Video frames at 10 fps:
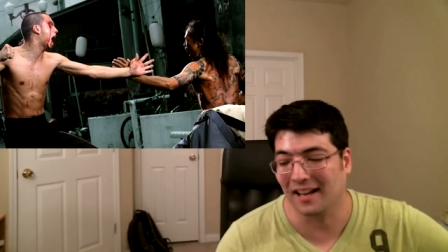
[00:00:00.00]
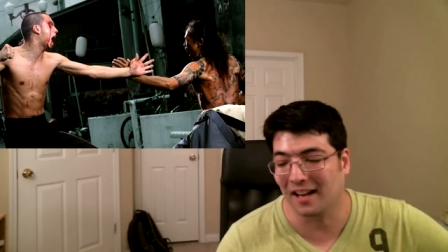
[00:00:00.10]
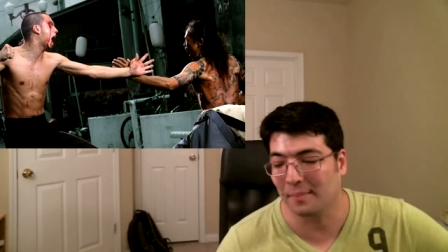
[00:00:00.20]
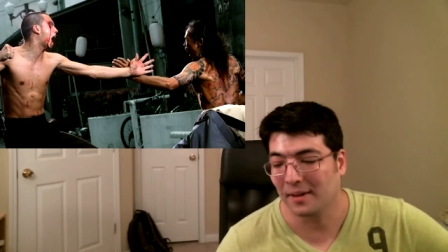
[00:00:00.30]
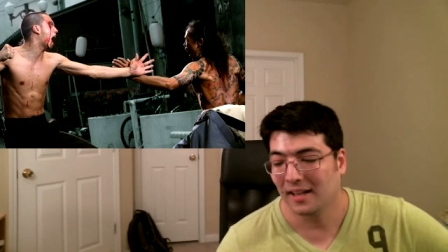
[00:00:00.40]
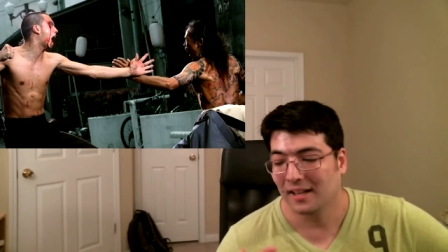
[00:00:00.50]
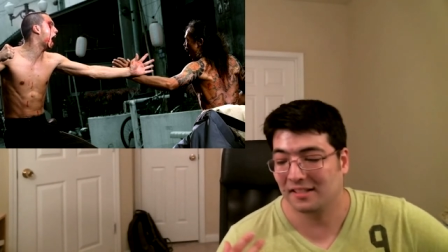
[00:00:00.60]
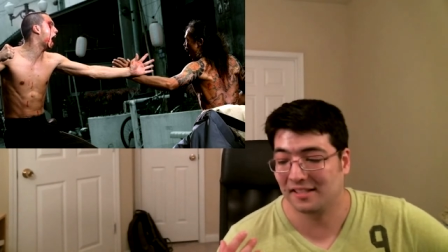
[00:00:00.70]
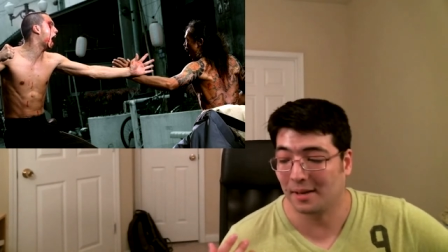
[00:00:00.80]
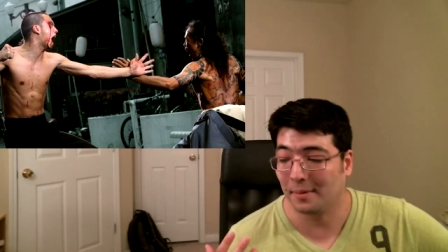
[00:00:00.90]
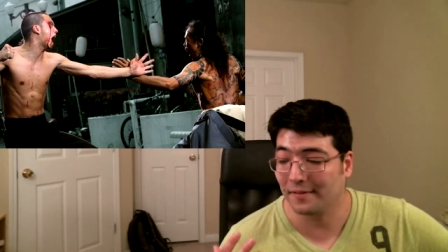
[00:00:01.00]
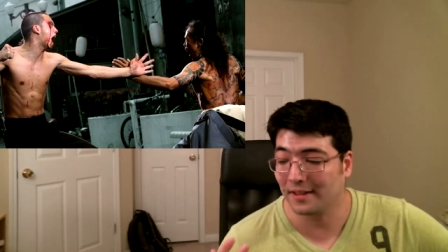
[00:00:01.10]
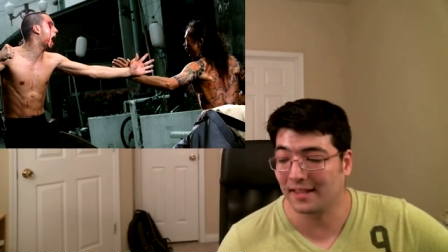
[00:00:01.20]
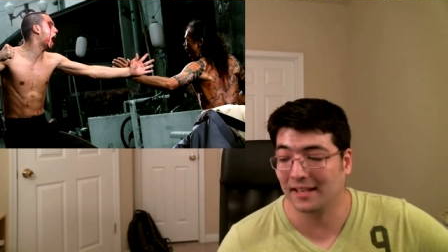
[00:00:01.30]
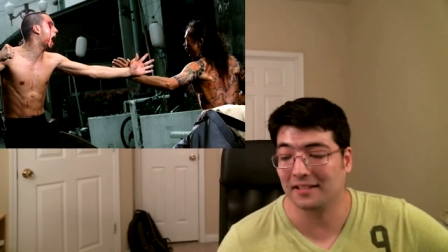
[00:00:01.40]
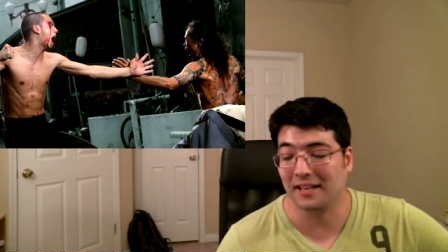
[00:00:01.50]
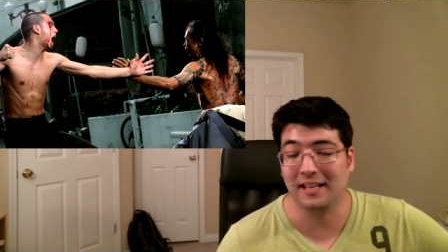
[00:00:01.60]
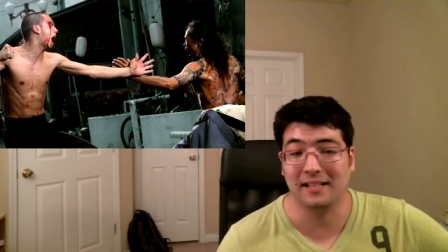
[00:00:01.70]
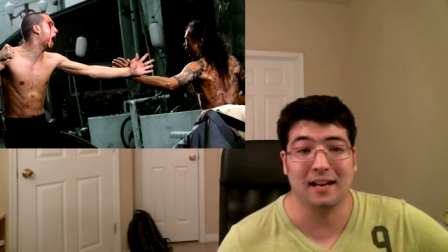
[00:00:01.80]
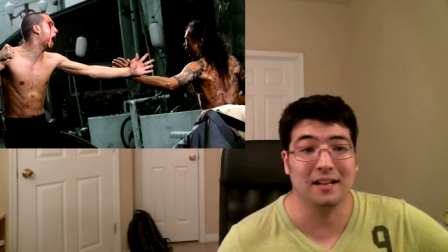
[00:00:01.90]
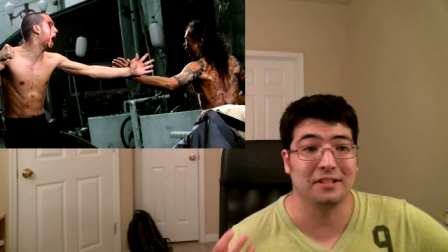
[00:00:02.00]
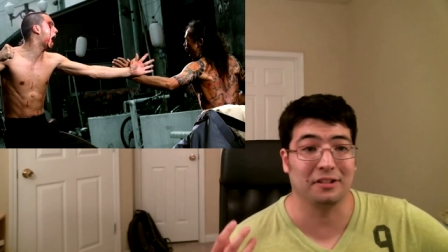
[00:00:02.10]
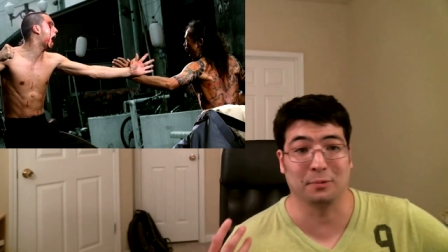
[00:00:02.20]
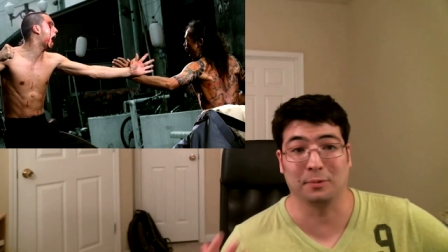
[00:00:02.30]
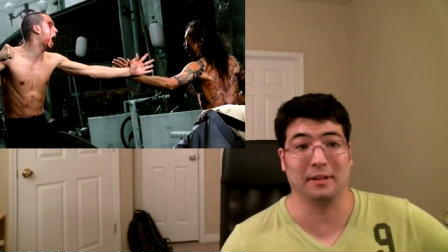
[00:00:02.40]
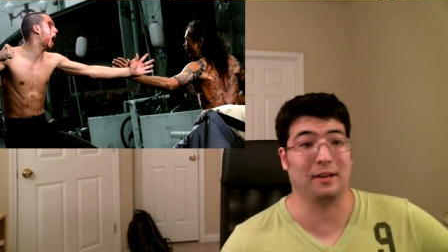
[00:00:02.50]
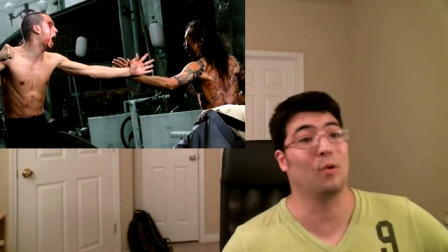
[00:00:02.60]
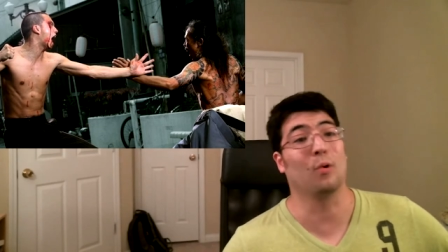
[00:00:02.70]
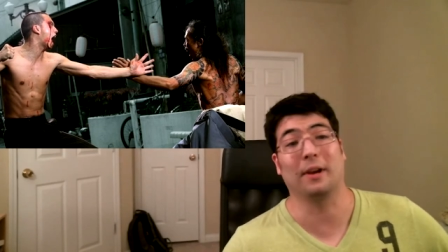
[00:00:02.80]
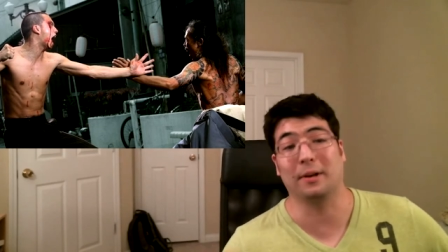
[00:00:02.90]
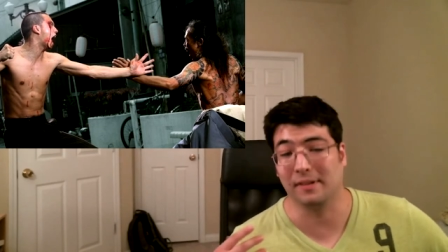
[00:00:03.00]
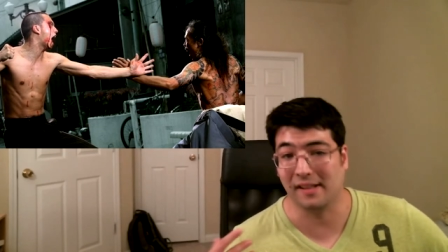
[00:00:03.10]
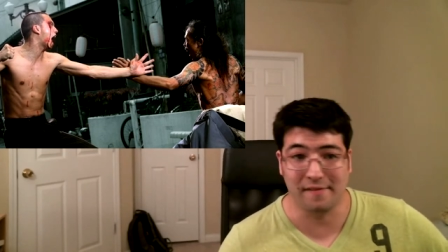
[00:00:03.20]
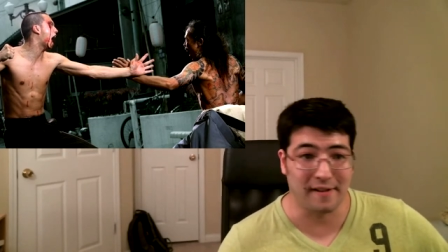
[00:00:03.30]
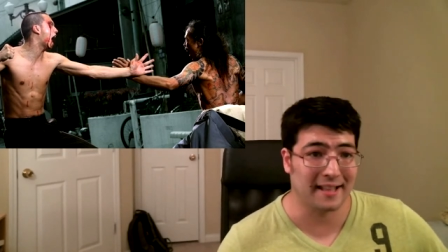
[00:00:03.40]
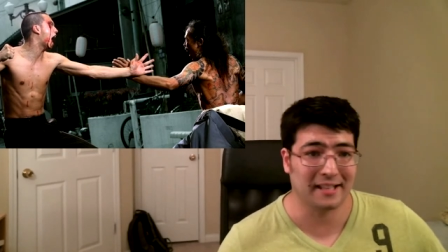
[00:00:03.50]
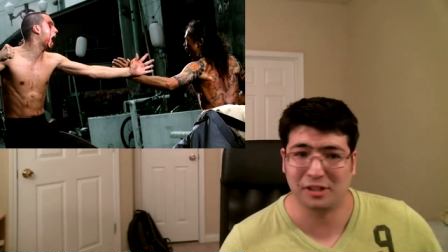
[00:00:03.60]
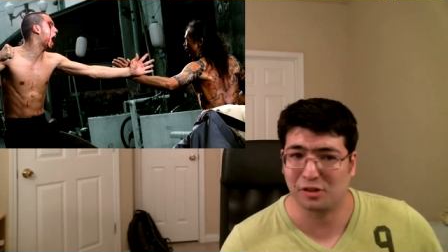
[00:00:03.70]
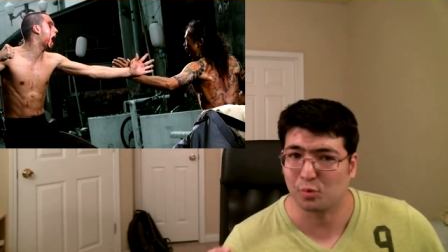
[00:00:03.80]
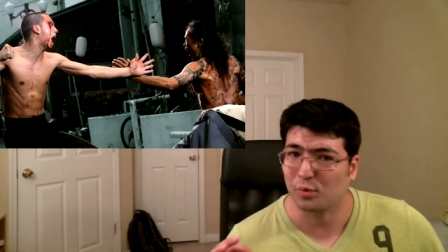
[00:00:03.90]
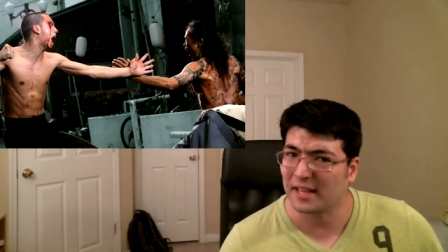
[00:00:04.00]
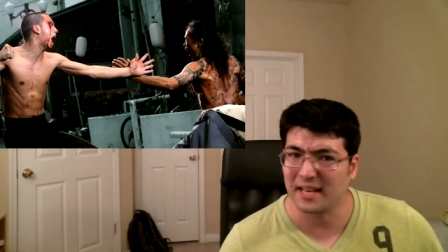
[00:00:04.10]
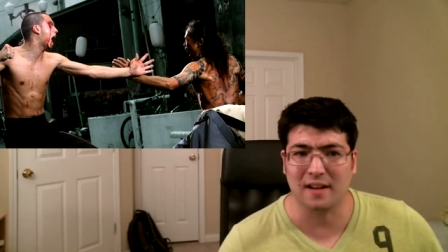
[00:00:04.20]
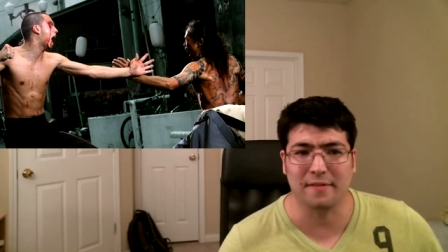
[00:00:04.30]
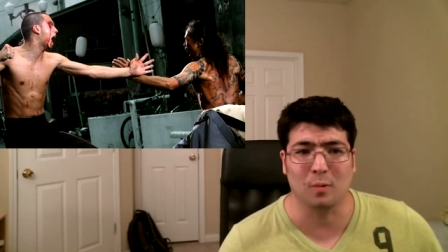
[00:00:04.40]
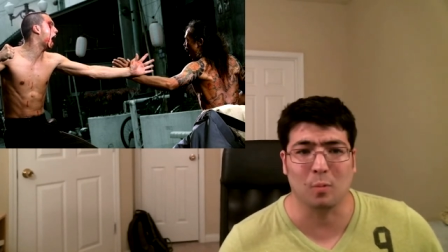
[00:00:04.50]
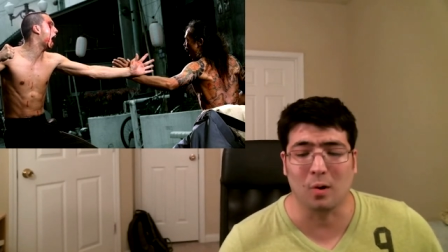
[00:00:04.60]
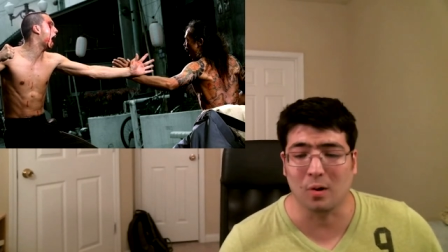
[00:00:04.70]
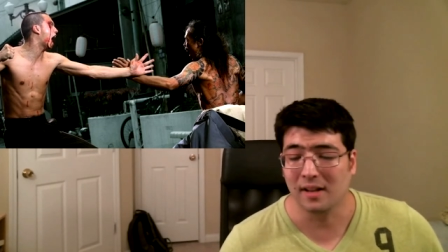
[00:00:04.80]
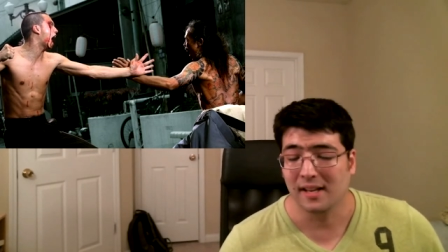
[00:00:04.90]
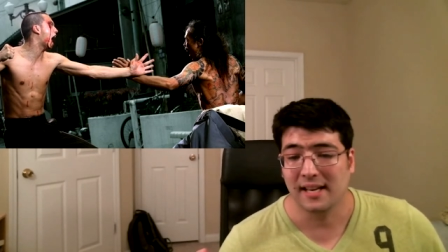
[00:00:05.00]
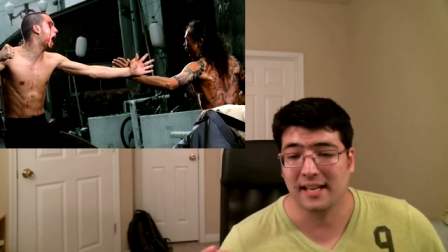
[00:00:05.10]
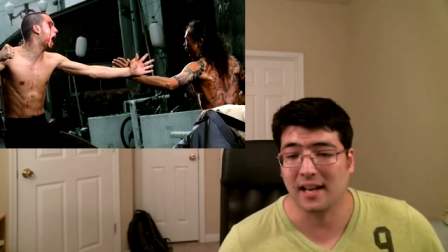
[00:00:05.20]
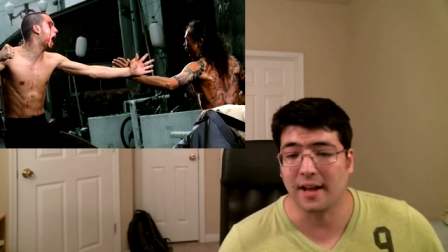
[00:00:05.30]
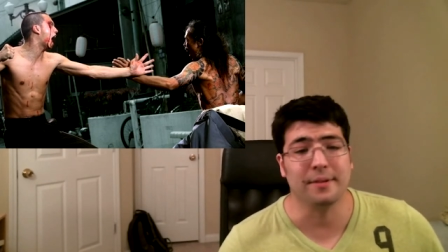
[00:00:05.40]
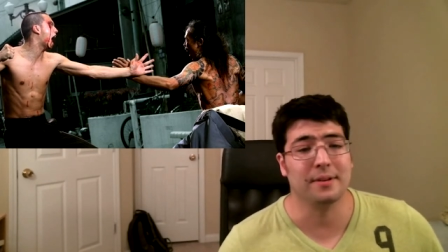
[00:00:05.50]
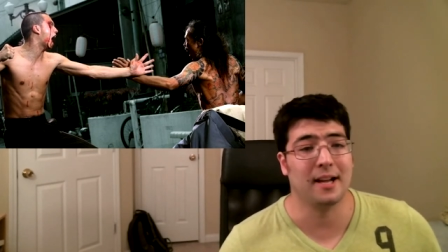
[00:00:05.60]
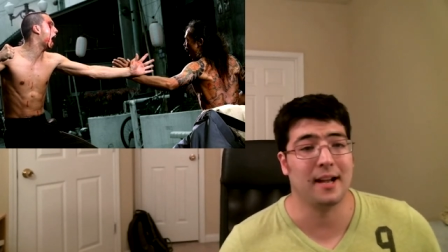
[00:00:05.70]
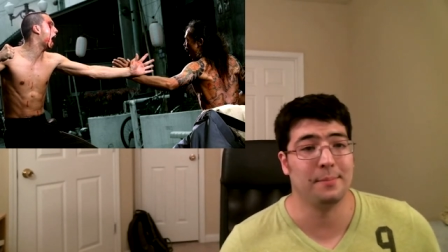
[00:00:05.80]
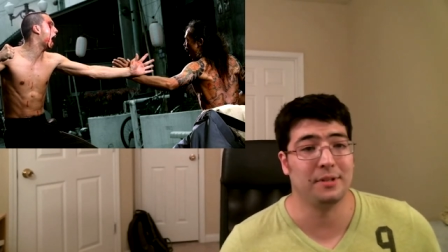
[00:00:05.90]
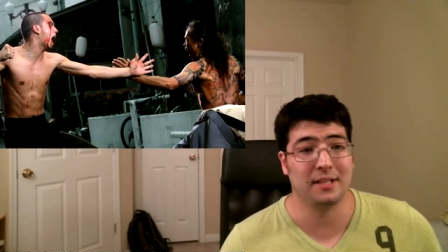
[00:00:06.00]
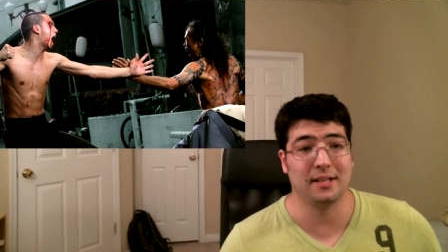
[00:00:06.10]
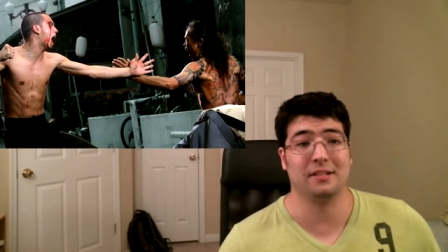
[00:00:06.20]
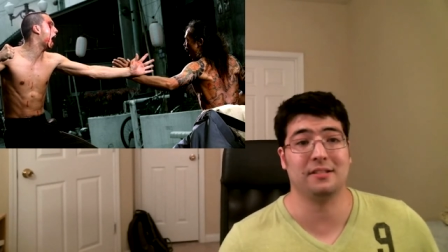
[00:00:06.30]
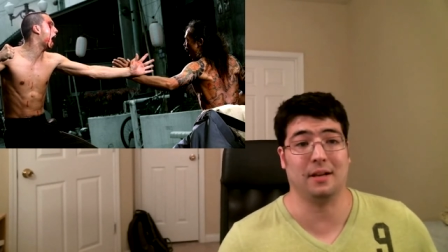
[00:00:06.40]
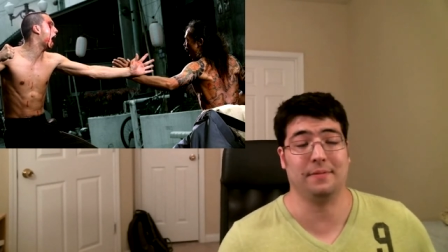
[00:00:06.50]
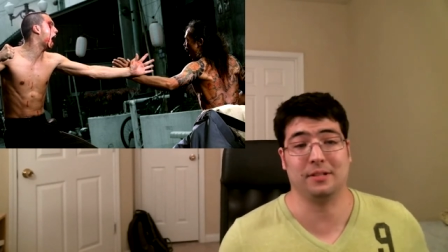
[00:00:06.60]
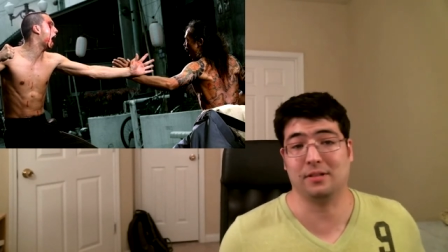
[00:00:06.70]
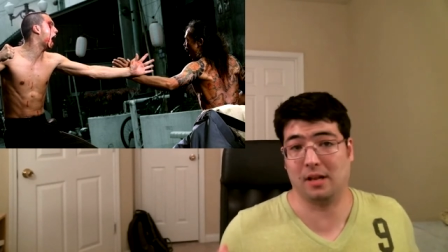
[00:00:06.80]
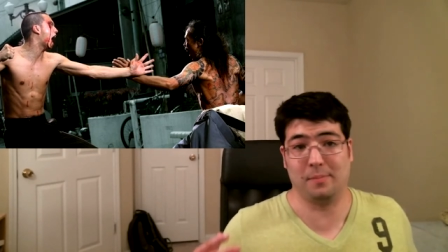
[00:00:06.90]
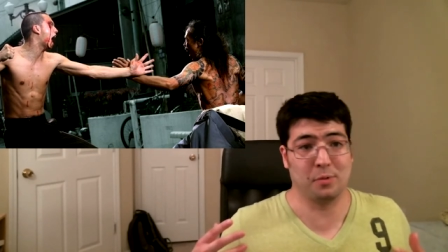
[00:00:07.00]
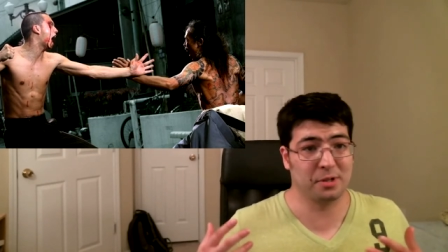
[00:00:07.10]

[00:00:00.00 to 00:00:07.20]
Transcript: Um, some of the things that he does is really gory and really violent and just really off the wall, and other times he does stuff that's a lot more